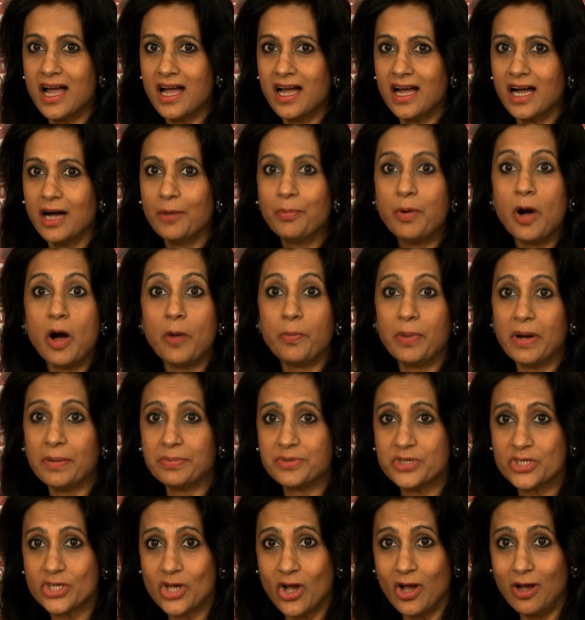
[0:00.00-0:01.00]
A
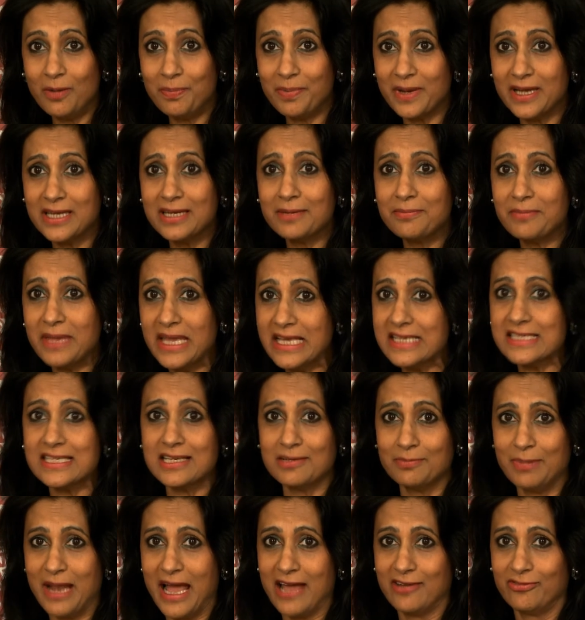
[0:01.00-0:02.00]
pop-up shop, an
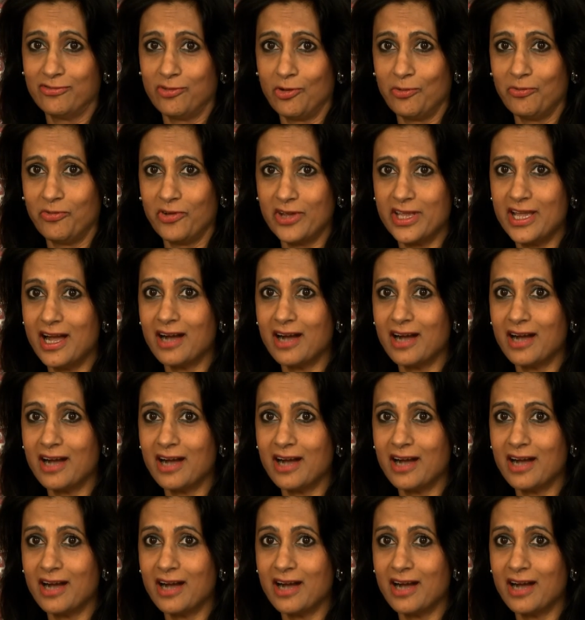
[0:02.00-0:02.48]
amazing platform for